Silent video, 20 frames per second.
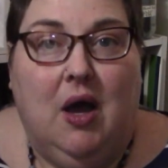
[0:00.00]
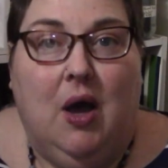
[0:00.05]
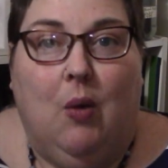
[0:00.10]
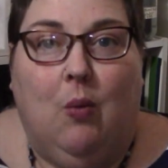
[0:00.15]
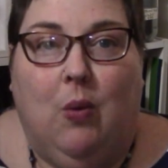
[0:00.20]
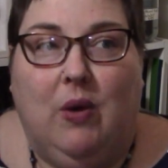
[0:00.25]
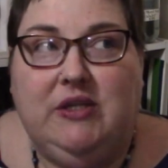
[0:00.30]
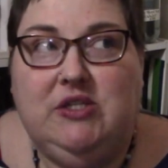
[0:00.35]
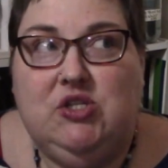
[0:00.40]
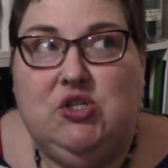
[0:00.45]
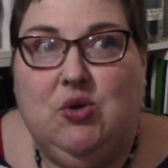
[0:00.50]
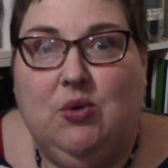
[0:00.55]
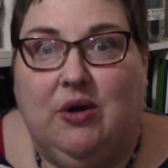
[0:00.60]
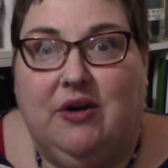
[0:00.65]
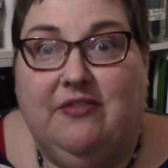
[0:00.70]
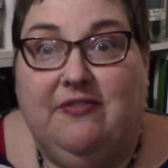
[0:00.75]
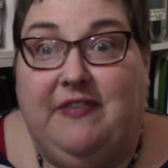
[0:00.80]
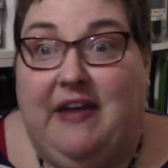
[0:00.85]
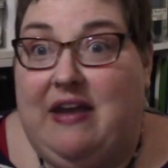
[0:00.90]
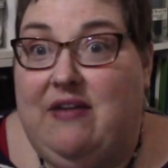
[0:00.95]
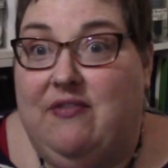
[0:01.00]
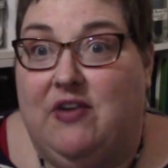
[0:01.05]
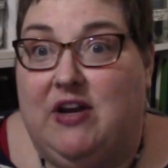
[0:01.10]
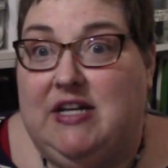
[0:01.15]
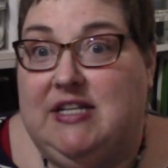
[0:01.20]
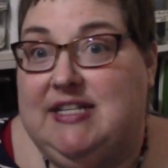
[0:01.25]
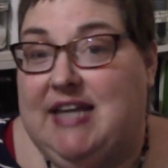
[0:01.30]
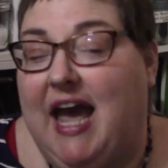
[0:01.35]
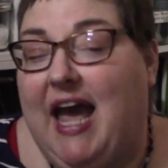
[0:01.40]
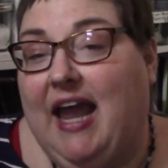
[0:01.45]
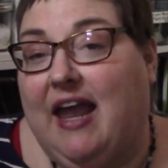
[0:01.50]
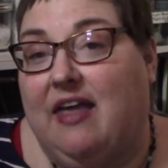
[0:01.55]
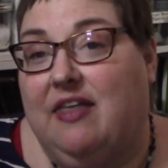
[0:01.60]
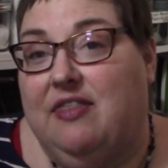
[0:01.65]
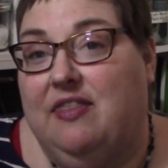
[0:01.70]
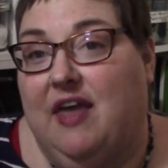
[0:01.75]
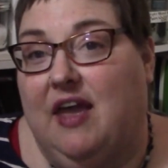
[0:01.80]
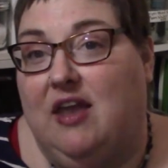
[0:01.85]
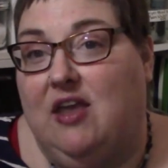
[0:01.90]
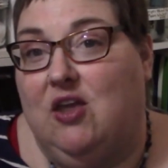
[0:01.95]
What's your favorite deck
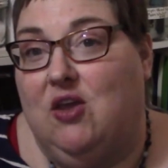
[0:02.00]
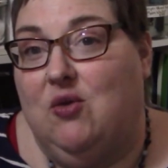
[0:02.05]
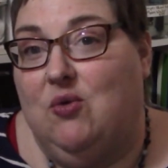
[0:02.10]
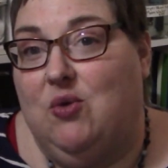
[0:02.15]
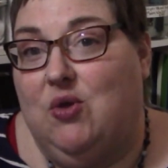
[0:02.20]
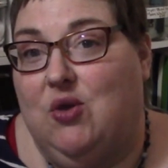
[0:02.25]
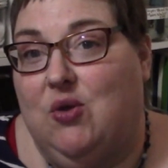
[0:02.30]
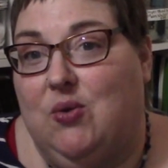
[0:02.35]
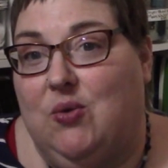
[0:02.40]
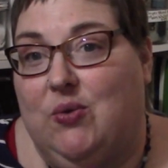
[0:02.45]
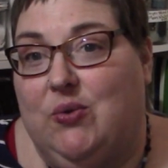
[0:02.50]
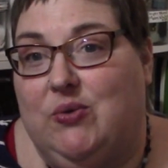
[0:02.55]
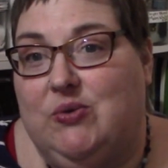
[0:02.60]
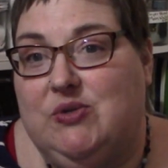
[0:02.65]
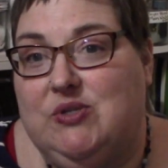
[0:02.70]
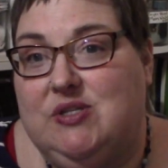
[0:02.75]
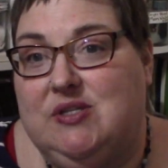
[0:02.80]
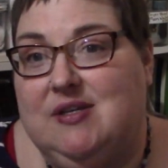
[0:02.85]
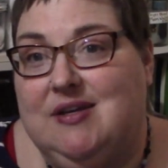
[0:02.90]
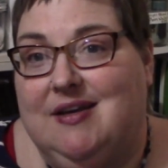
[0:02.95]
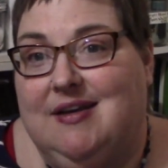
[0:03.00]
that you use?